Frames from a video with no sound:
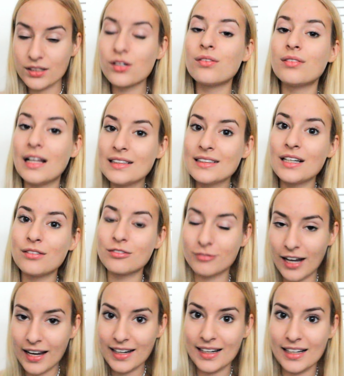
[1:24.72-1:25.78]
so let's get
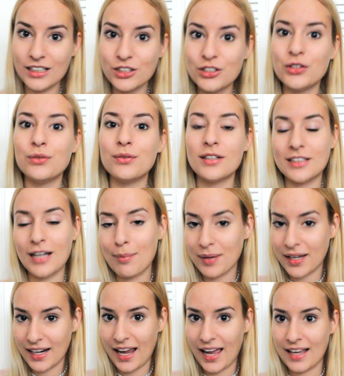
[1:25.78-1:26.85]
right into the
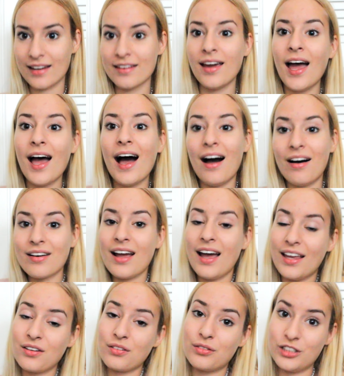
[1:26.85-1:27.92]
topic at hand. How to
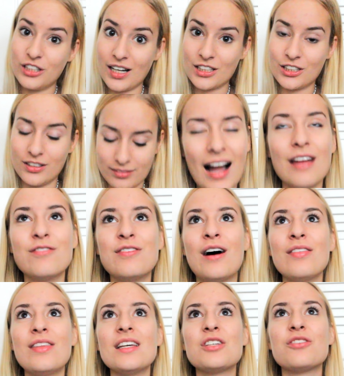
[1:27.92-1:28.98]
handle rejection. I
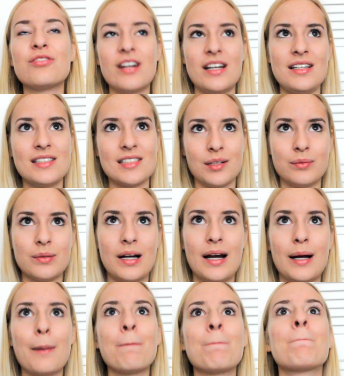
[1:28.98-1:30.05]
found this phrase
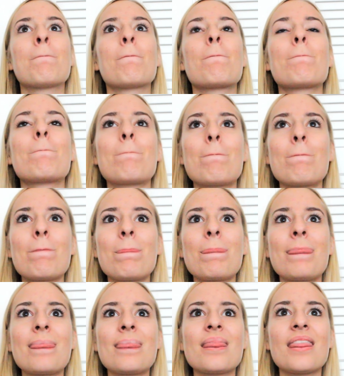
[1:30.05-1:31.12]
somewhere,
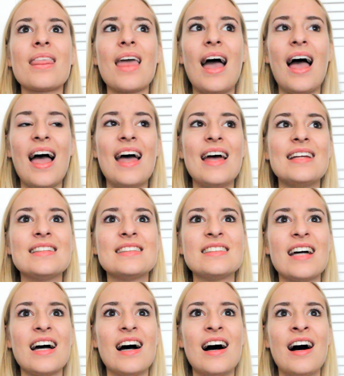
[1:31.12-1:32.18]

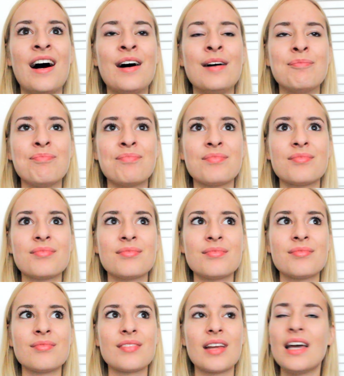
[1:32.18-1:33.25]
and
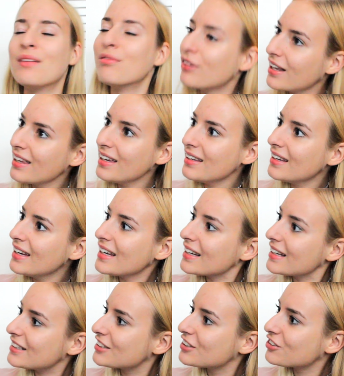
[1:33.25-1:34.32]
it really
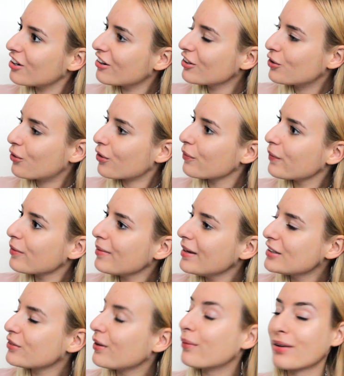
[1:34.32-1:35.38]
it struck a chord with
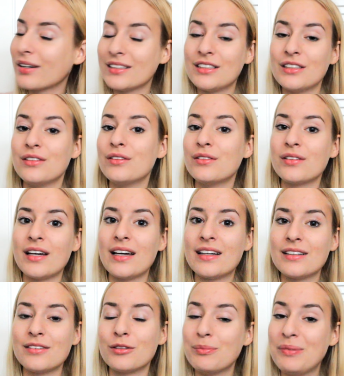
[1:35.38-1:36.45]
me, so I wanted to
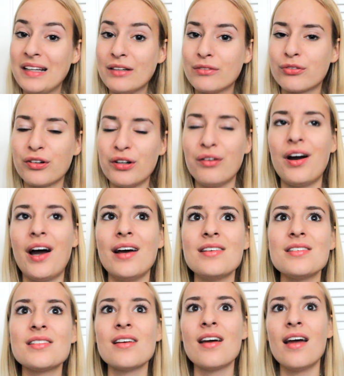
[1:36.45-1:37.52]
repeat it for you
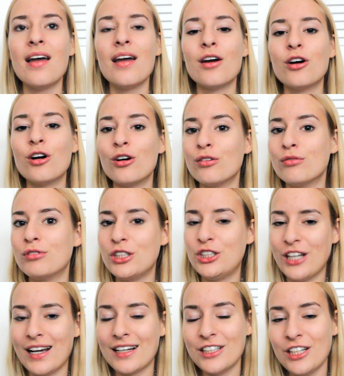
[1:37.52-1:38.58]
guys.
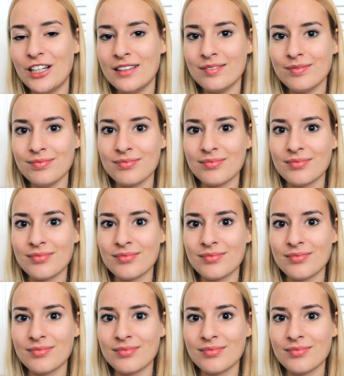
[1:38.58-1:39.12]
Rejection